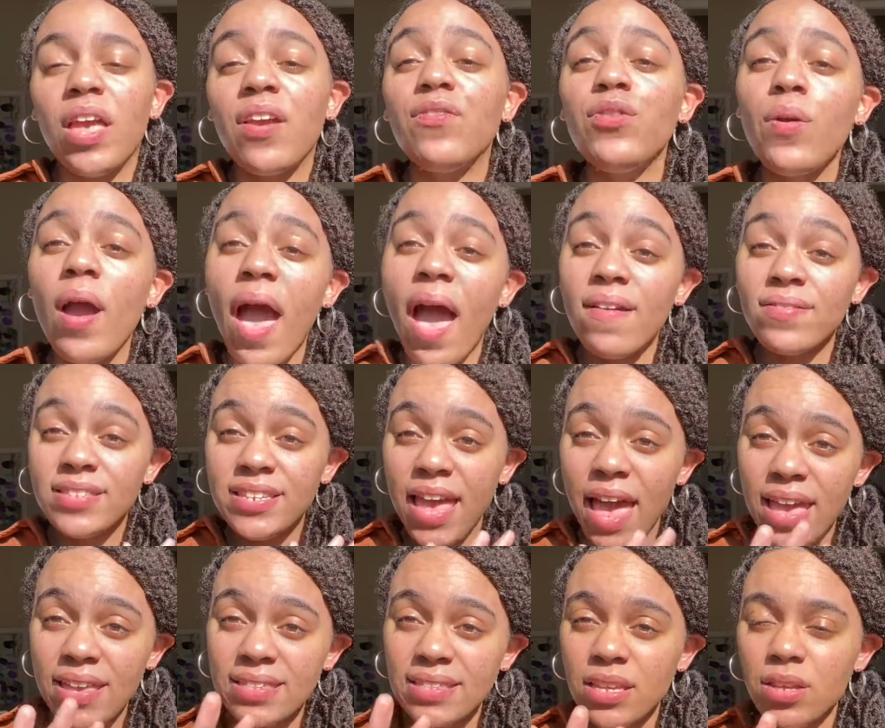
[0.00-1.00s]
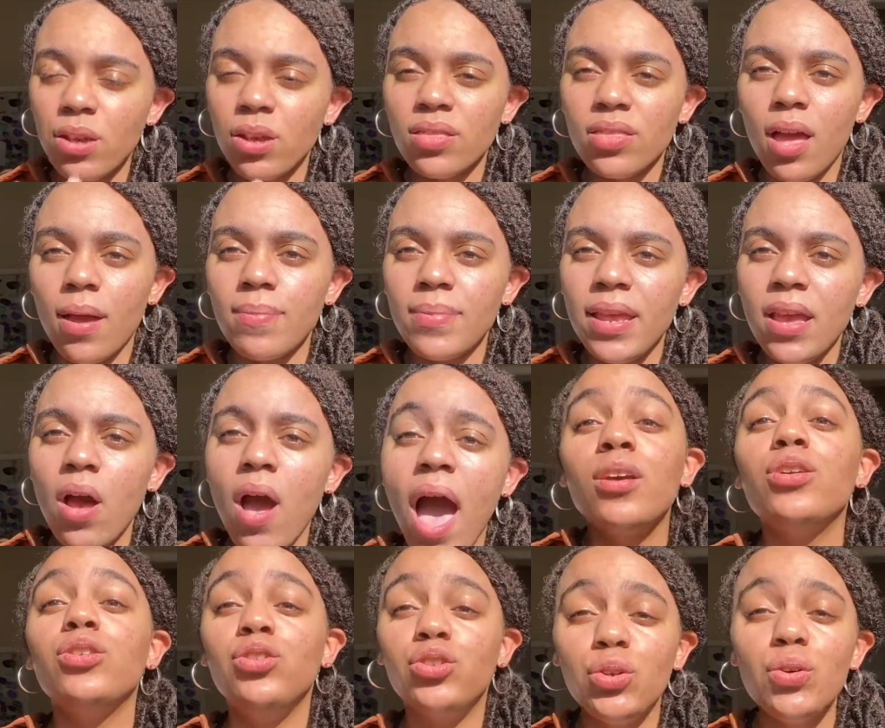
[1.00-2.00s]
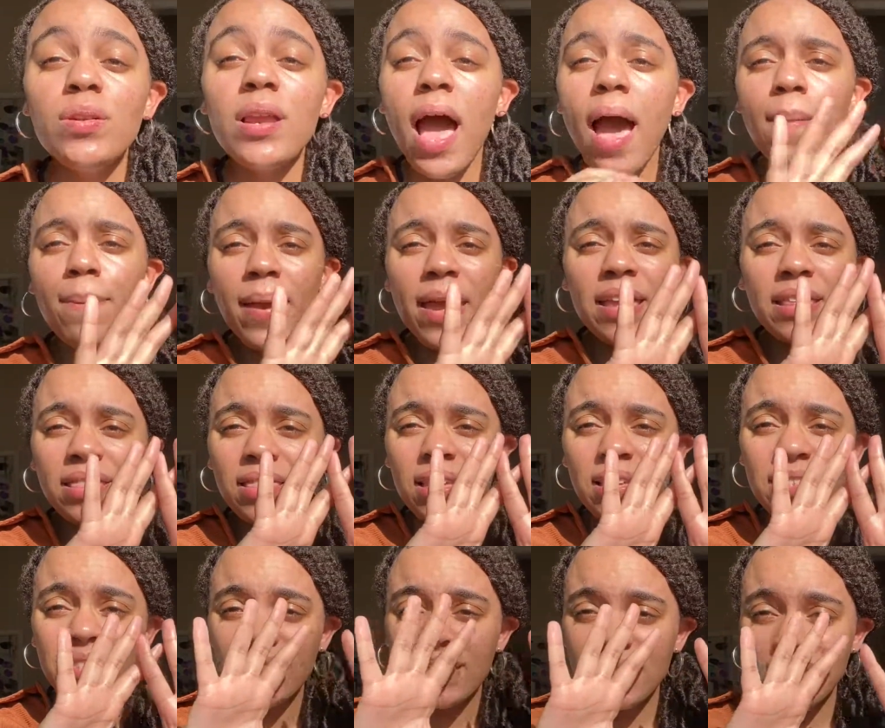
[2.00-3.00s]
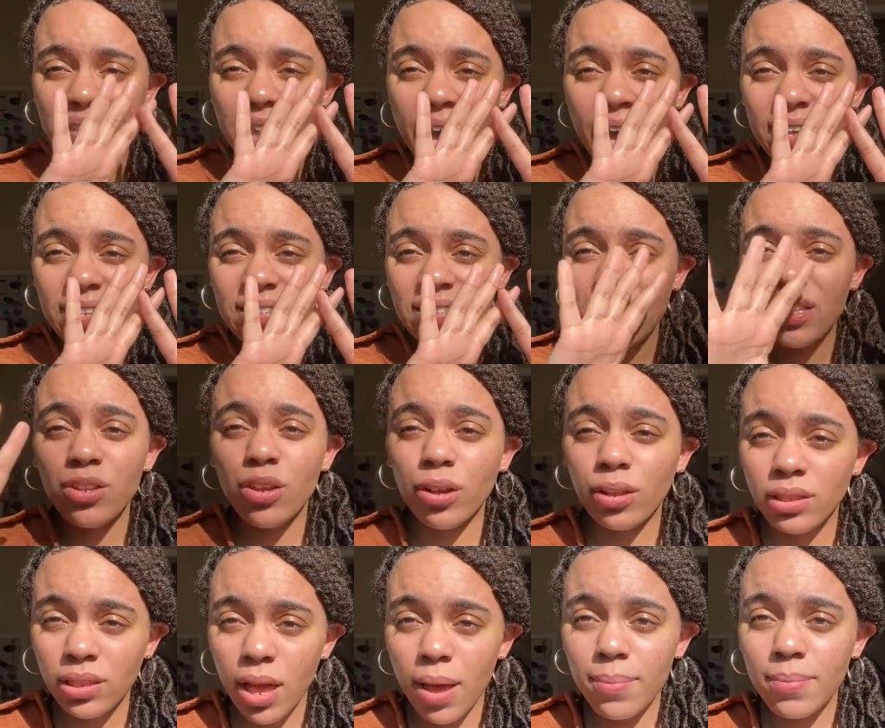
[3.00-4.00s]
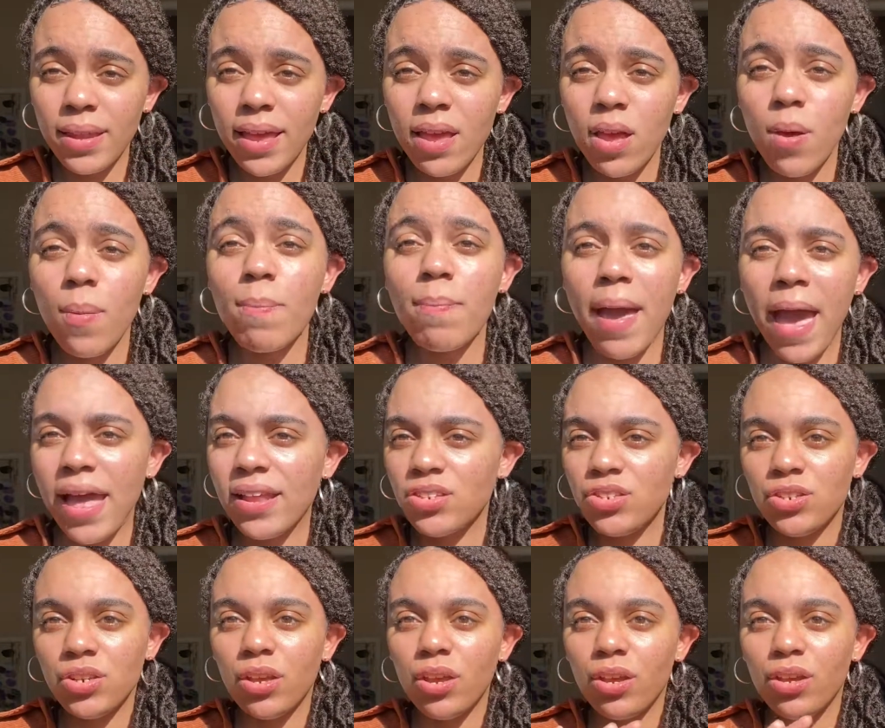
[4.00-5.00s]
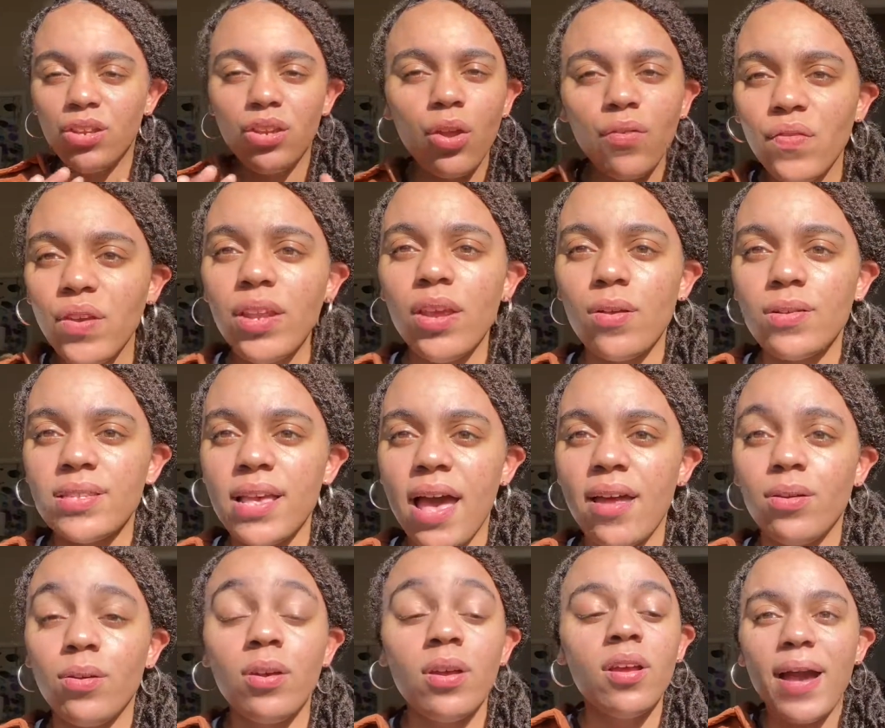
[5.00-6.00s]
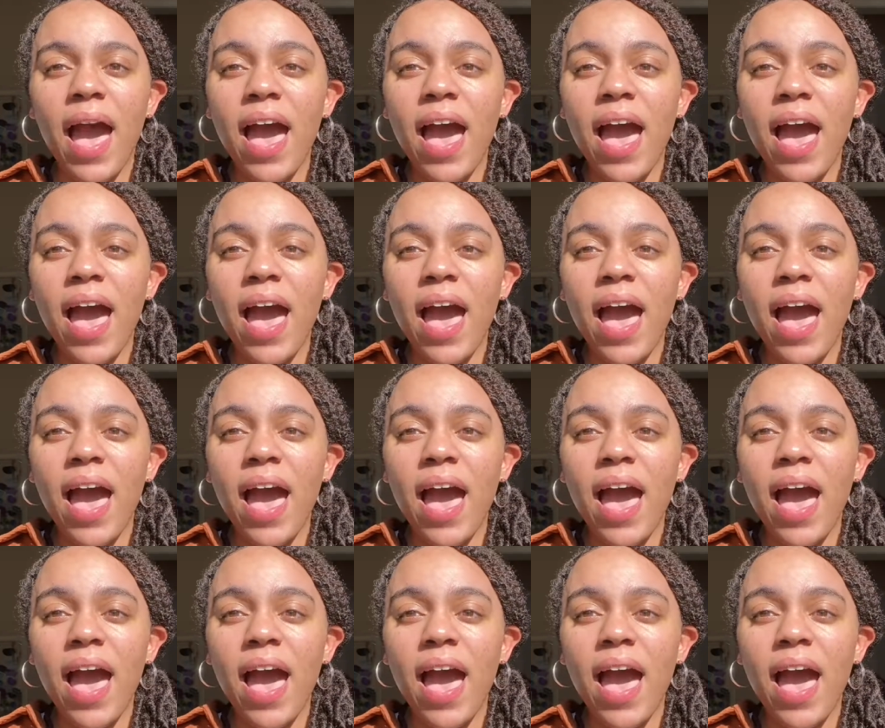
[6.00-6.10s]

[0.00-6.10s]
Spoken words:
If you have text in your thumbnail, do not make the text in your thumbnail match your video title.